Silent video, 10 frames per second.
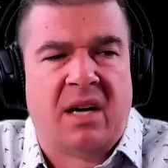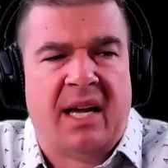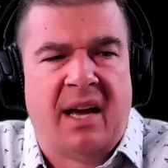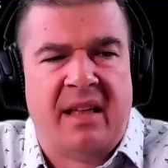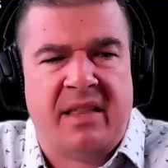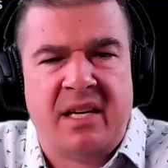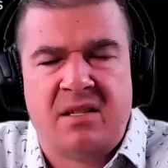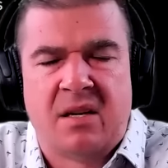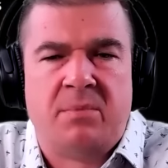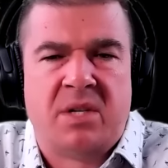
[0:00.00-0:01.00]
I, I think
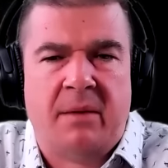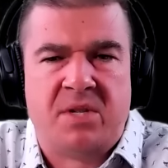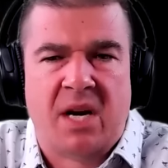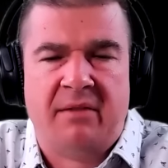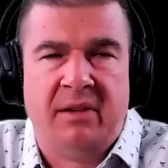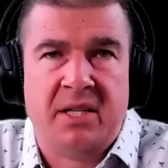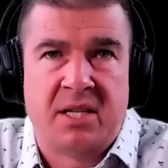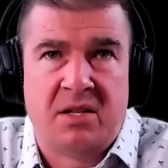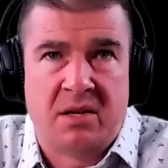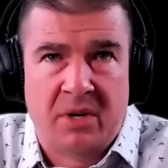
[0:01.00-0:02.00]
sometimes, and I've
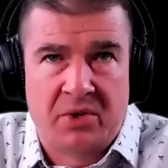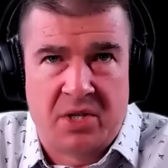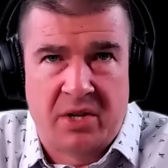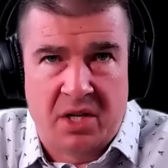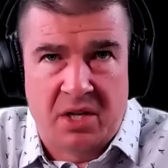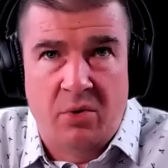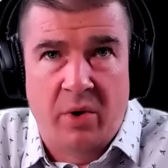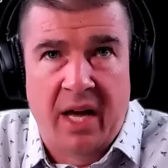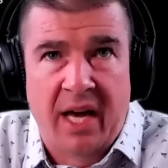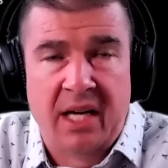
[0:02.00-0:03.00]
listened to most of the Q
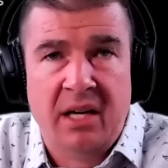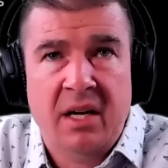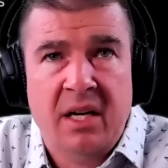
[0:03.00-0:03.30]
and A